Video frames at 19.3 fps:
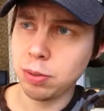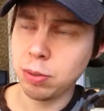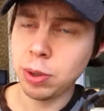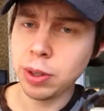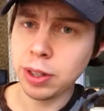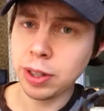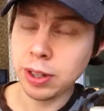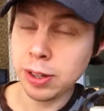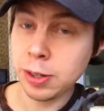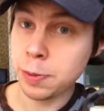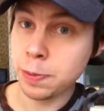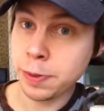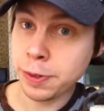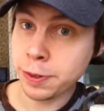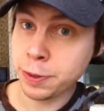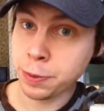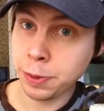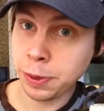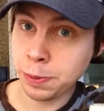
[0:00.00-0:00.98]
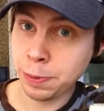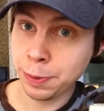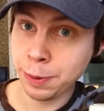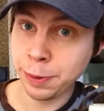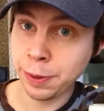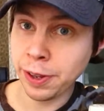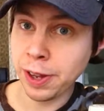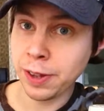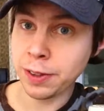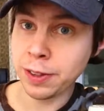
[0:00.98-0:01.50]
really admit to
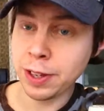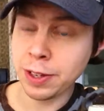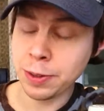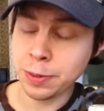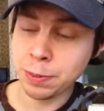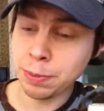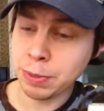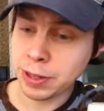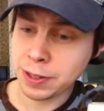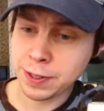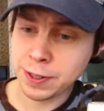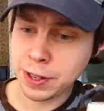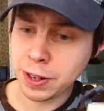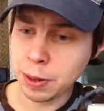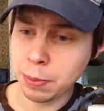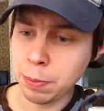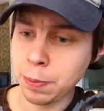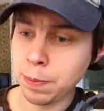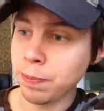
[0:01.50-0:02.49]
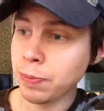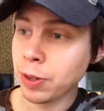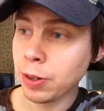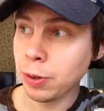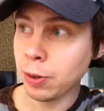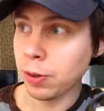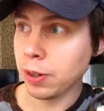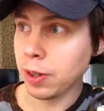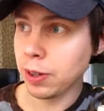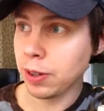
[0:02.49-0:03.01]
people that they mess up
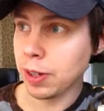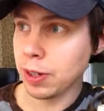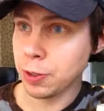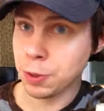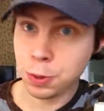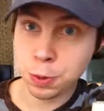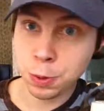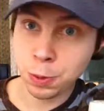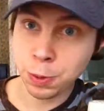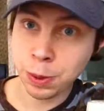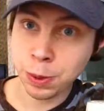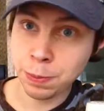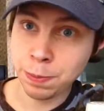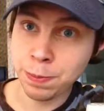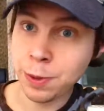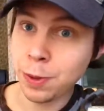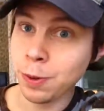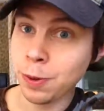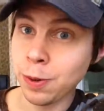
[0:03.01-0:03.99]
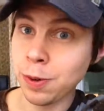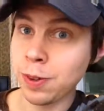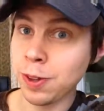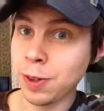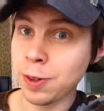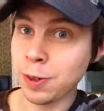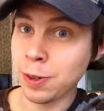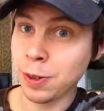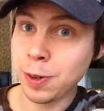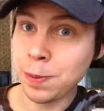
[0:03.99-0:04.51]
or that they screw up or
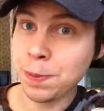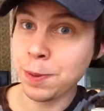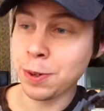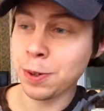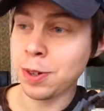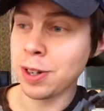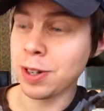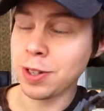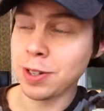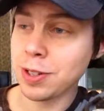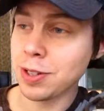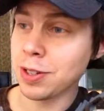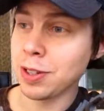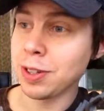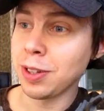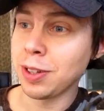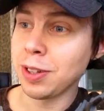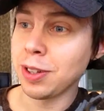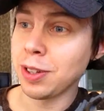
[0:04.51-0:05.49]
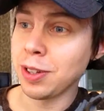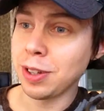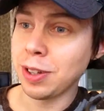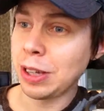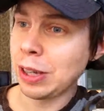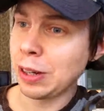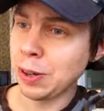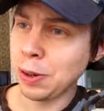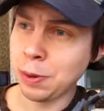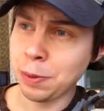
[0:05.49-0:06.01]
that they're hypocrites,
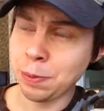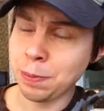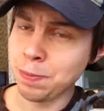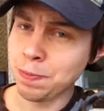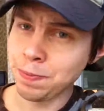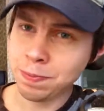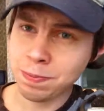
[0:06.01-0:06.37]
you know.